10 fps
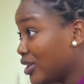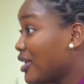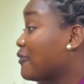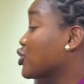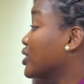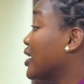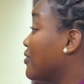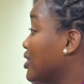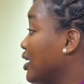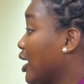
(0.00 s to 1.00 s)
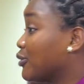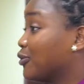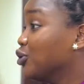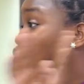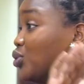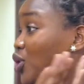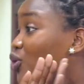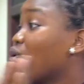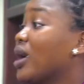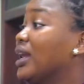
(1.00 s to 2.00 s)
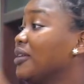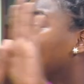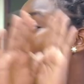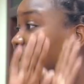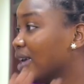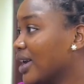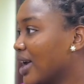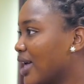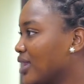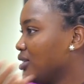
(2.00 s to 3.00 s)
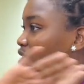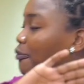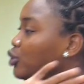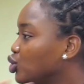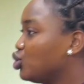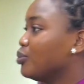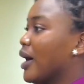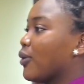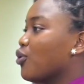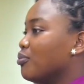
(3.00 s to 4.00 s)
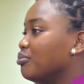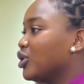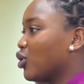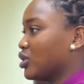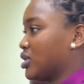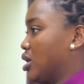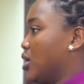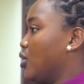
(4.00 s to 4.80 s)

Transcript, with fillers: -hmm. They've sorted everything out for you. Go and live here, and now they've pushed you back home because